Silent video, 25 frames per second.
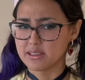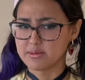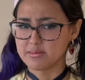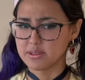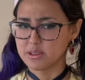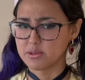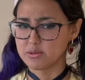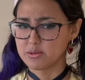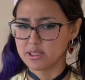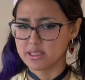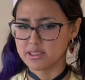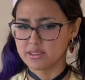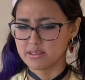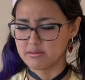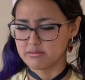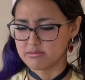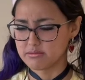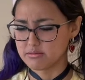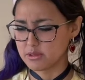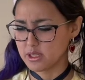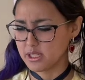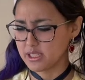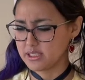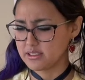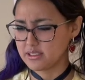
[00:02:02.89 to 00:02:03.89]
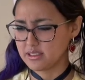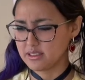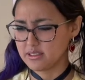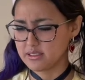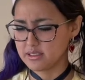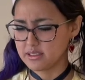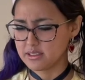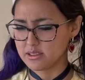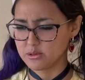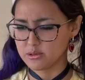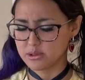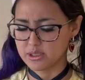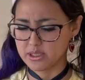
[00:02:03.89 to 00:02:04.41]
I'm the one writing the
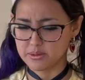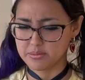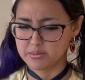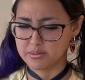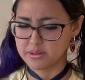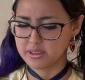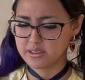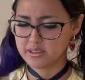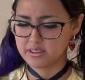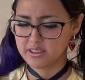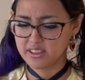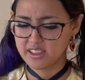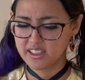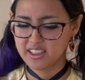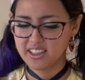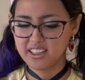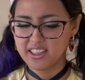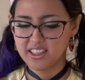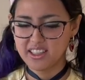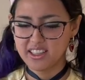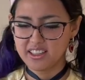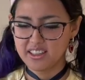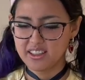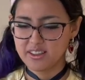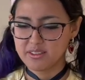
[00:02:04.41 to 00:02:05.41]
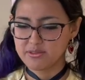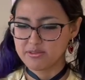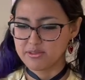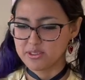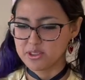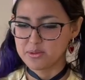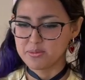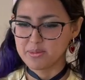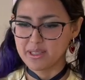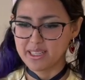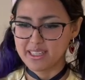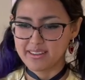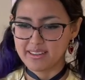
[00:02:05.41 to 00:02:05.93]
scripts,
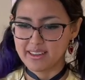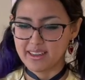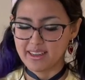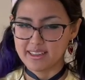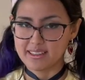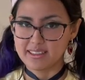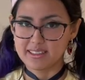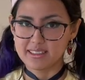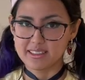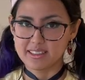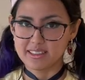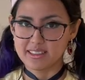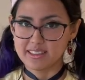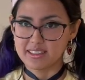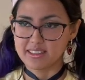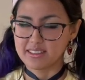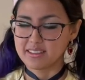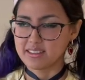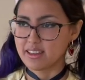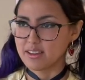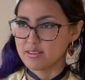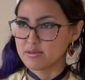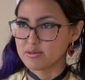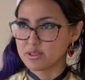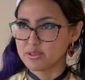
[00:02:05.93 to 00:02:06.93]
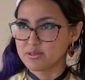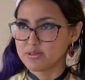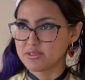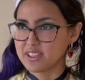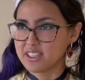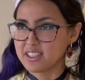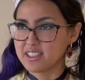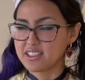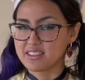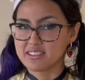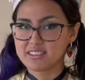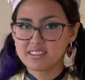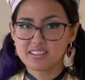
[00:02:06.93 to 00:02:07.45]
filming, editing,
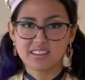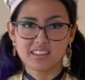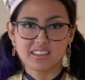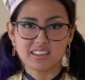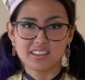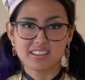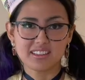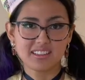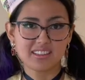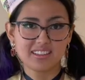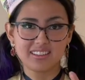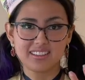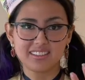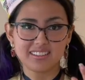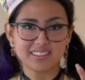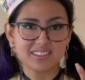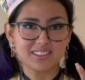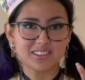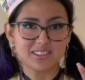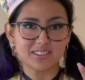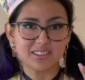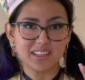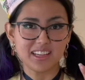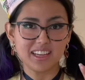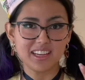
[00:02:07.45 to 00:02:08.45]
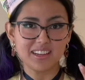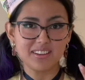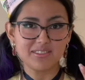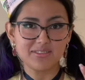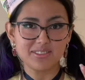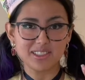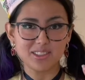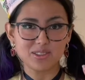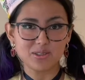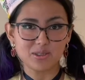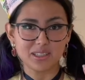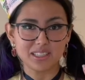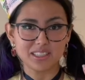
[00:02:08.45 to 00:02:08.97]
everything. Like today, I
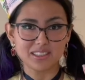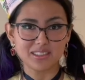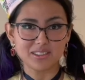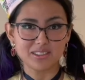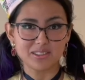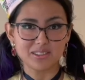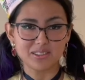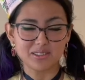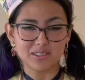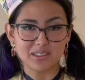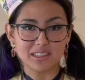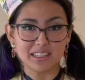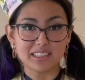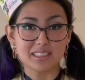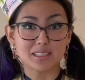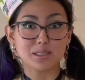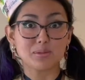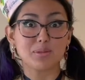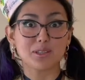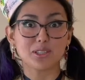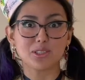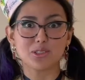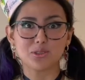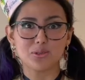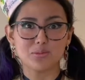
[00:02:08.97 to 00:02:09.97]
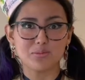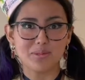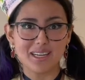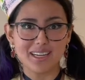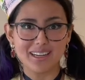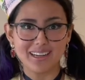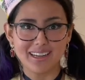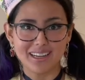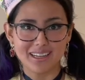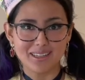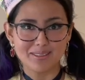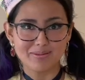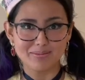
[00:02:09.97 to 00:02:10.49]
even tried to do like special
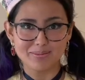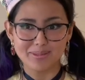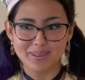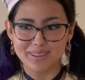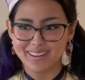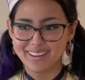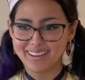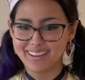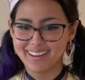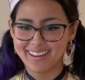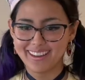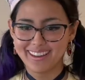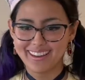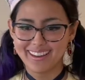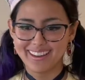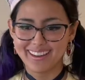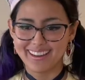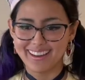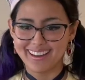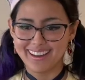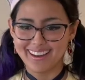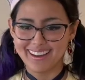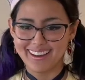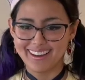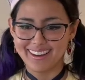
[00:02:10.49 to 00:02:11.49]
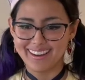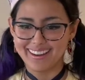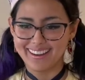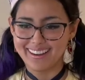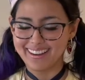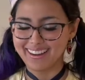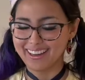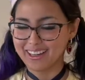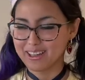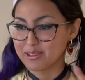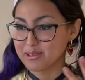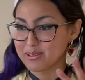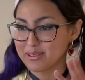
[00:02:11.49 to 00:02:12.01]
makeup and I
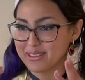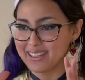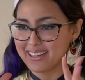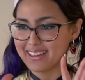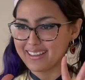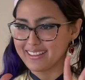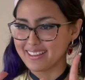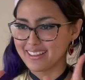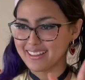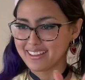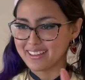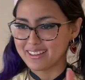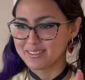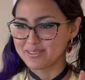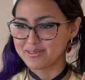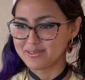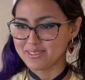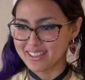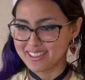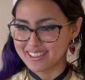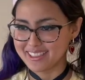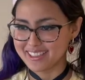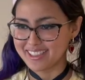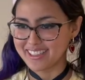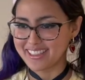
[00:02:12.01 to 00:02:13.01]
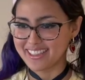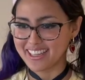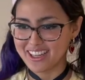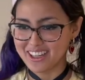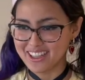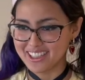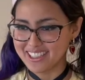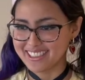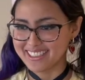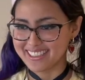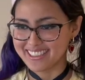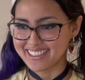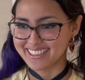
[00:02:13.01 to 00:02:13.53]
create like a fancy
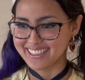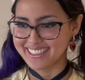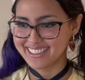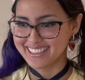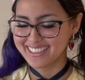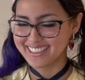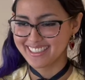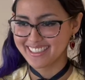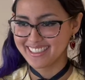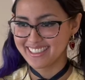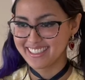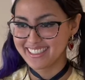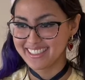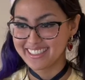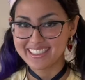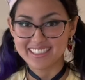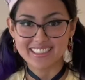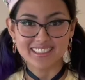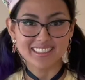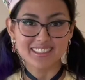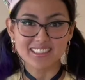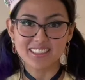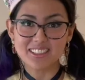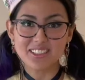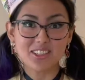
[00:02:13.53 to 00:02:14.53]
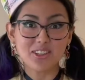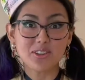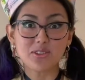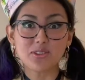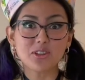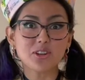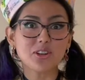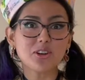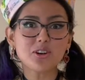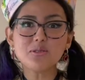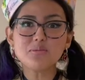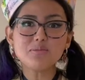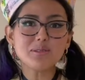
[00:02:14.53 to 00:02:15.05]
character because you know
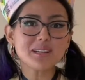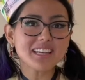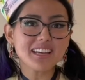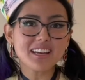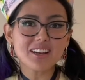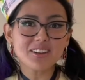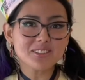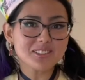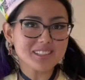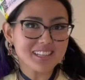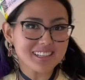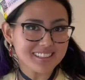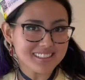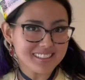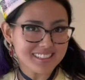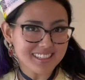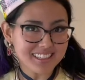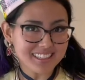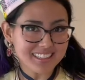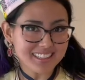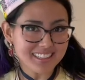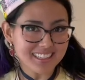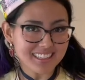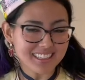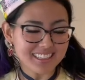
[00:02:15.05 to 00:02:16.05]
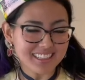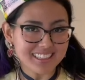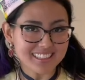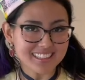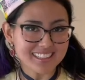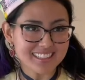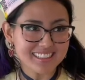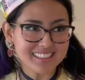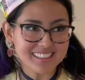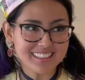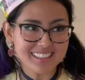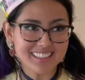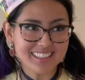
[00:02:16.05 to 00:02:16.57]
nobody else has done
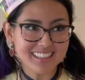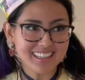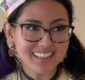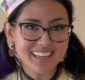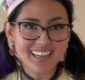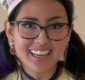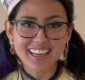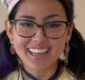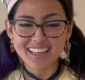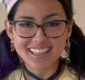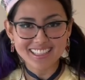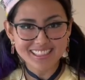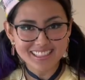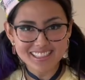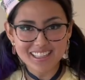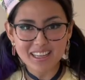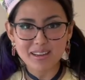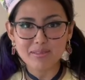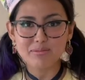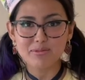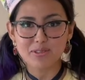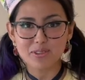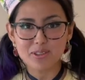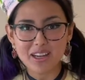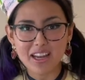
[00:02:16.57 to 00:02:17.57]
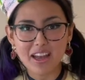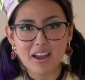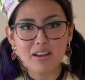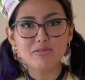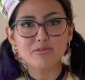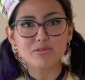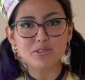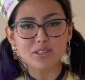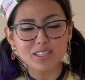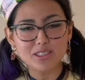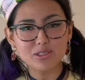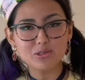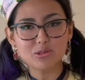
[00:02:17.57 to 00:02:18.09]
this except for
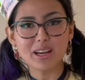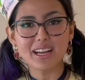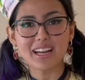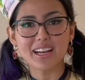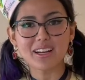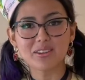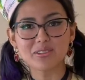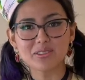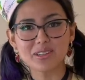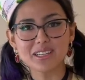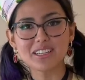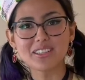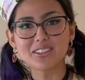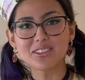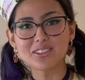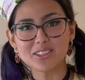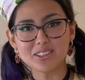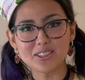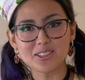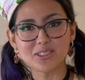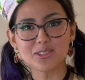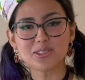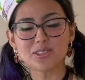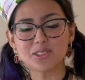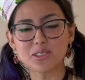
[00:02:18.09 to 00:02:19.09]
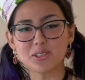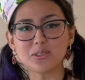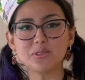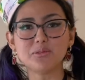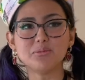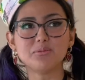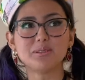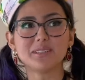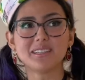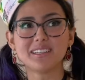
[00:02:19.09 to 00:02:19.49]
every drag queen on YouTube